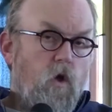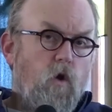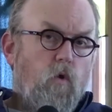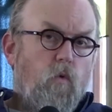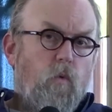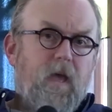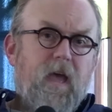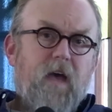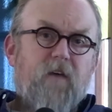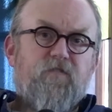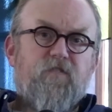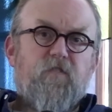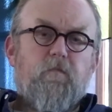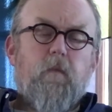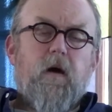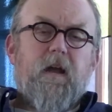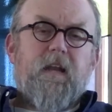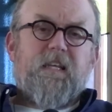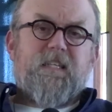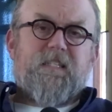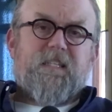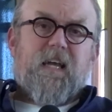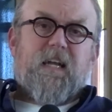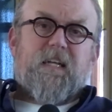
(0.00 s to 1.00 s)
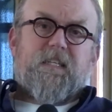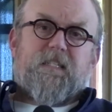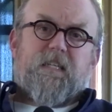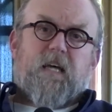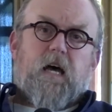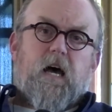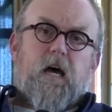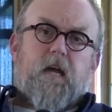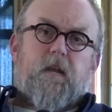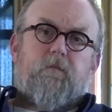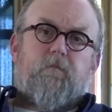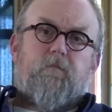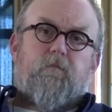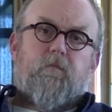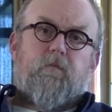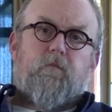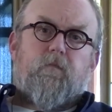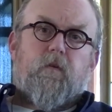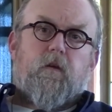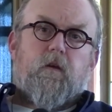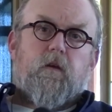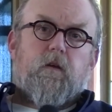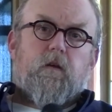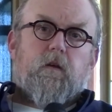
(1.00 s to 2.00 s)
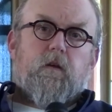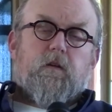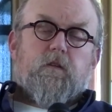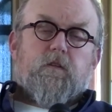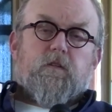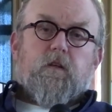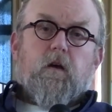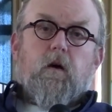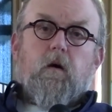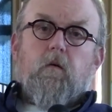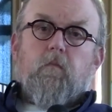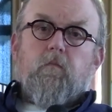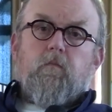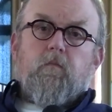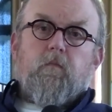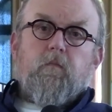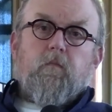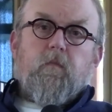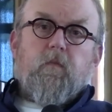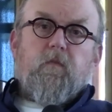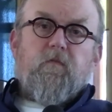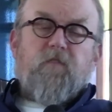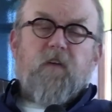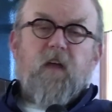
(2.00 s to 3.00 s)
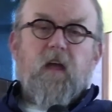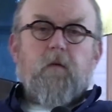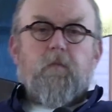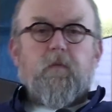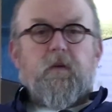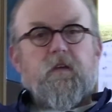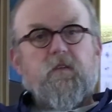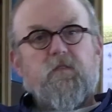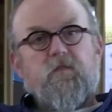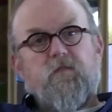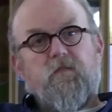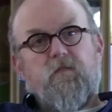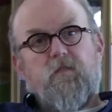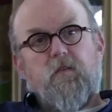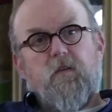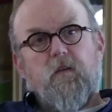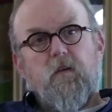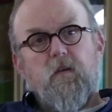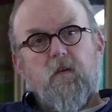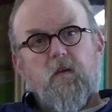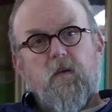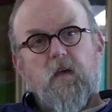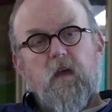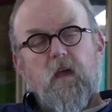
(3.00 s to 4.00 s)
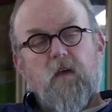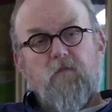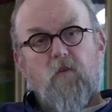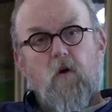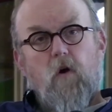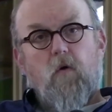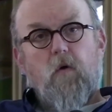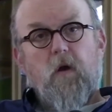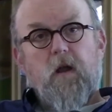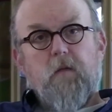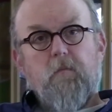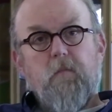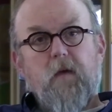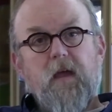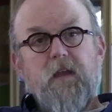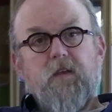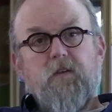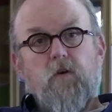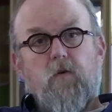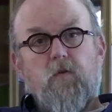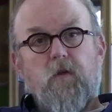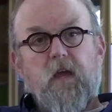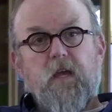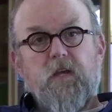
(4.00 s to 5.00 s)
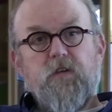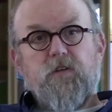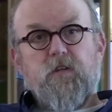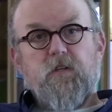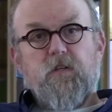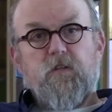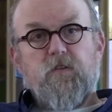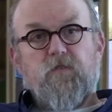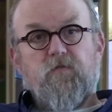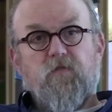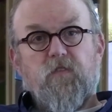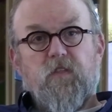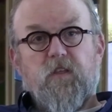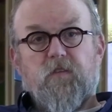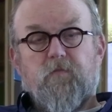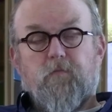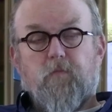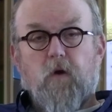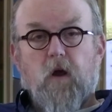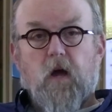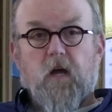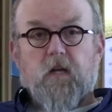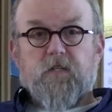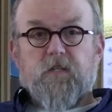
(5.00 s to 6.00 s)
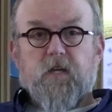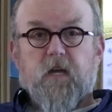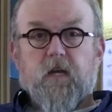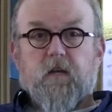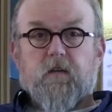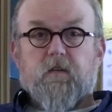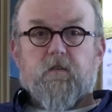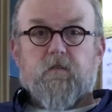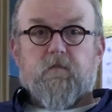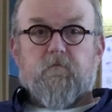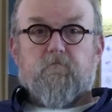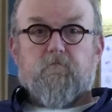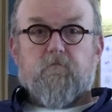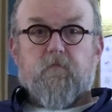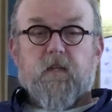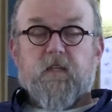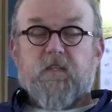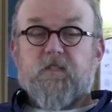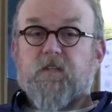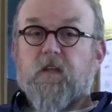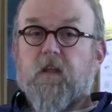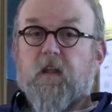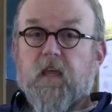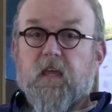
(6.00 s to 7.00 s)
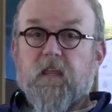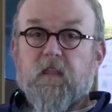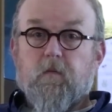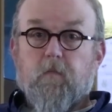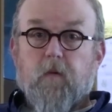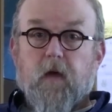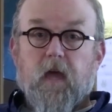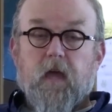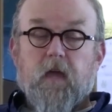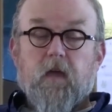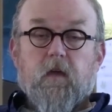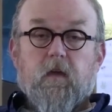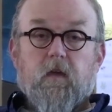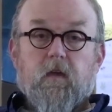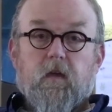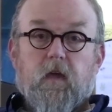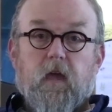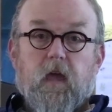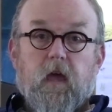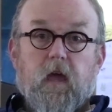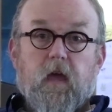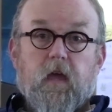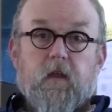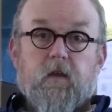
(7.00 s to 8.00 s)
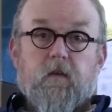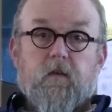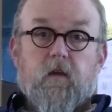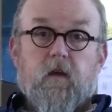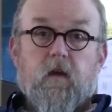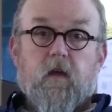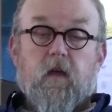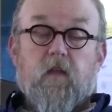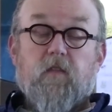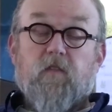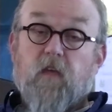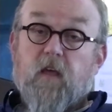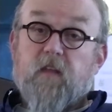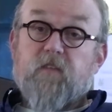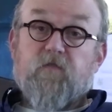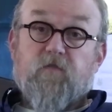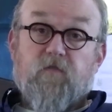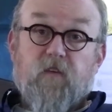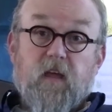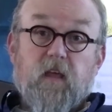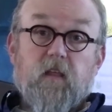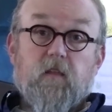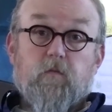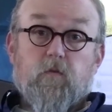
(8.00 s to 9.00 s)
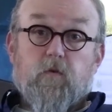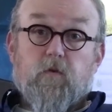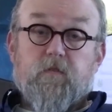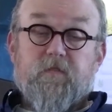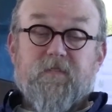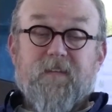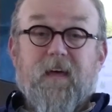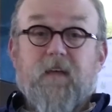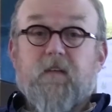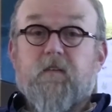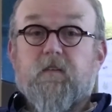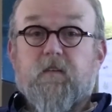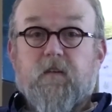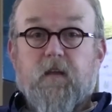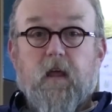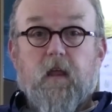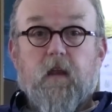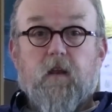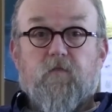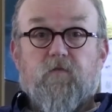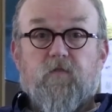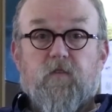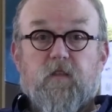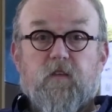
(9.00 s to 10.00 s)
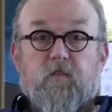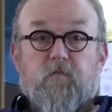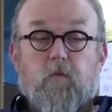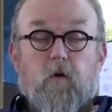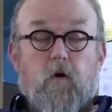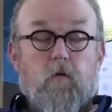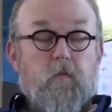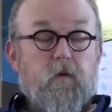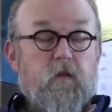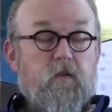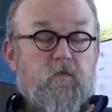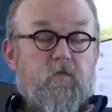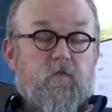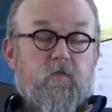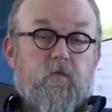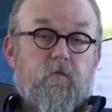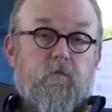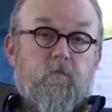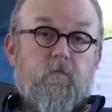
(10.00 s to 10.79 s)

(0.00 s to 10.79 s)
We have some money set aside. Some families have already made donations for this project. It's sitting in the bank, and that's available and designated for this purpose.